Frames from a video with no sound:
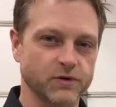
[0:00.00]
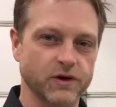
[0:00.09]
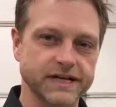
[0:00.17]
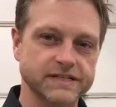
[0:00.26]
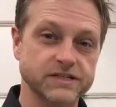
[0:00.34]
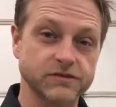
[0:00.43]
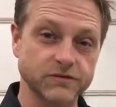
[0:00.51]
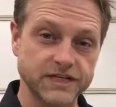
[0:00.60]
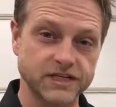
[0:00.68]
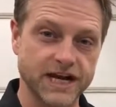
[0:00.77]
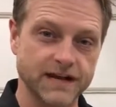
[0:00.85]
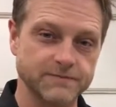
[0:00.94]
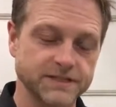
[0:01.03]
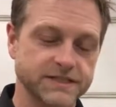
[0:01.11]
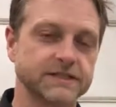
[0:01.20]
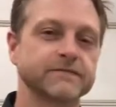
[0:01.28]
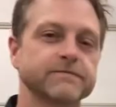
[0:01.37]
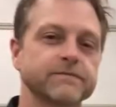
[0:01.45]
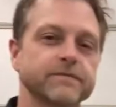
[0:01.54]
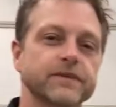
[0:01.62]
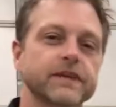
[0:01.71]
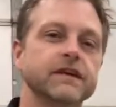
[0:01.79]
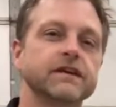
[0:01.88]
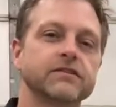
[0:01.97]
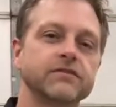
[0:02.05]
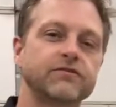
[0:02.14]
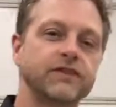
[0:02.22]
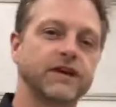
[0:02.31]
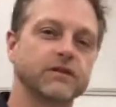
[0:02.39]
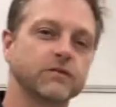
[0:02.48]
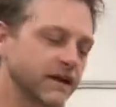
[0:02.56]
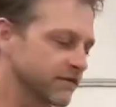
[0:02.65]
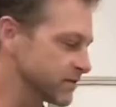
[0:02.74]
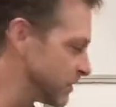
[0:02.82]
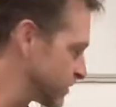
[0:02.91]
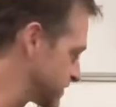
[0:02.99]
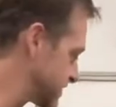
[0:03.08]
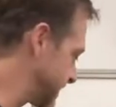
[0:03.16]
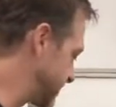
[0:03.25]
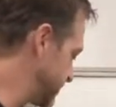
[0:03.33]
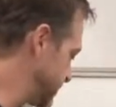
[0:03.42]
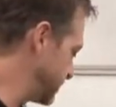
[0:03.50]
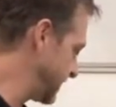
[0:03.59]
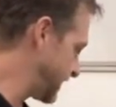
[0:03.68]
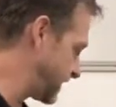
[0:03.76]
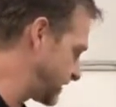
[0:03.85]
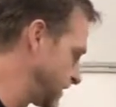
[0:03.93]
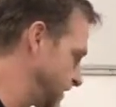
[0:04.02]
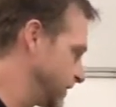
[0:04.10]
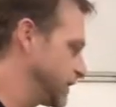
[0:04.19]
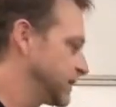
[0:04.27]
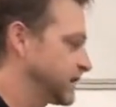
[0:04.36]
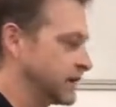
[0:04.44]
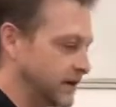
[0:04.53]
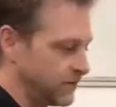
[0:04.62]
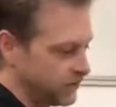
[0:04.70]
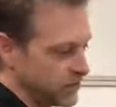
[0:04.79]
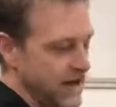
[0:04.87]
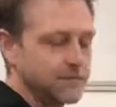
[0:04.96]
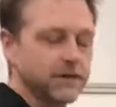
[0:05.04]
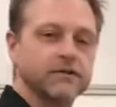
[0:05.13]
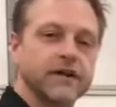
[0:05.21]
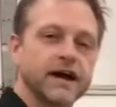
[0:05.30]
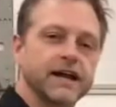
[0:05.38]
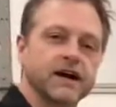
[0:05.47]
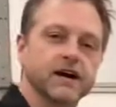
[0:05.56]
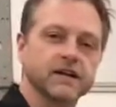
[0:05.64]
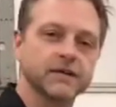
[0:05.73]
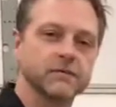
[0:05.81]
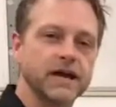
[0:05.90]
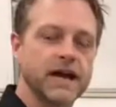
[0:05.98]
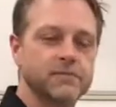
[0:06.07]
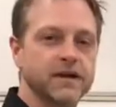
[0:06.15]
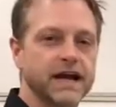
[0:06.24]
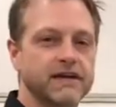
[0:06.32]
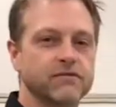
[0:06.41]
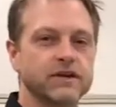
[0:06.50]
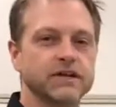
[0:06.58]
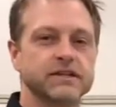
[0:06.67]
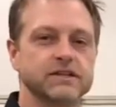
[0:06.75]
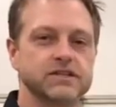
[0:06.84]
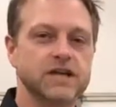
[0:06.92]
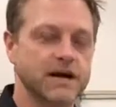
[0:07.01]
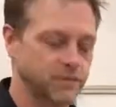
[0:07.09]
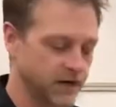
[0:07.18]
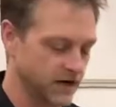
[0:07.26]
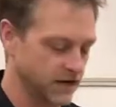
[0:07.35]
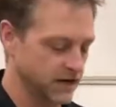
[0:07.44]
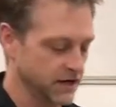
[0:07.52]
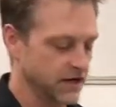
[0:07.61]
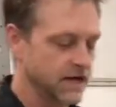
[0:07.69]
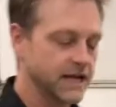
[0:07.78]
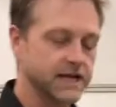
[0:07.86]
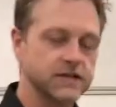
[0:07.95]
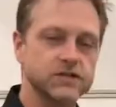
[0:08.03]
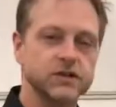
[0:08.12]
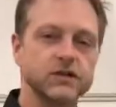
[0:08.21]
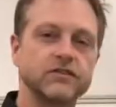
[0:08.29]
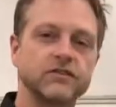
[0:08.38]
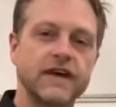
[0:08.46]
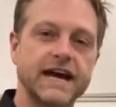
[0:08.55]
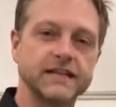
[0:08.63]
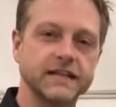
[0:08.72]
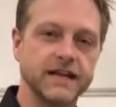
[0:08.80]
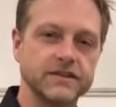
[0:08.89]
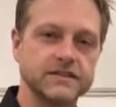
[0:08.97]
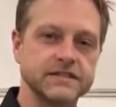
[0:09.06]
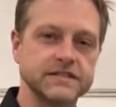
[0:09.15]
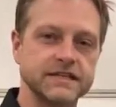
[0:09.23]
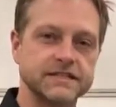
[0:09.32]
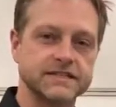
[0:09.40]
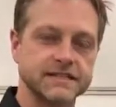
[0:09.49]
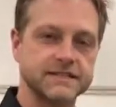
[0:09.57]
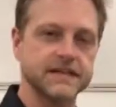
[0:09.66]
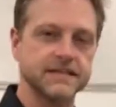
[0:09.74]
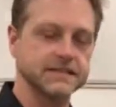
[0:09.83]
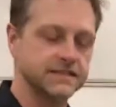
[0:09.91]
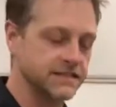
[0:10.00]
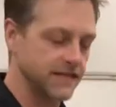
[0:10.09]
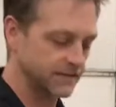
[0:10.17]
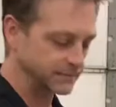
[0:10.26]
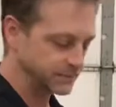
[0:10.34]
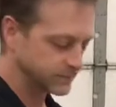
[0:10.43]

points, 3 shapes to fit whatever motorcycle you need. If you happen to ride a Harley, we happen to have one in the shop here. I can show you exactly how this thing sits on the seat.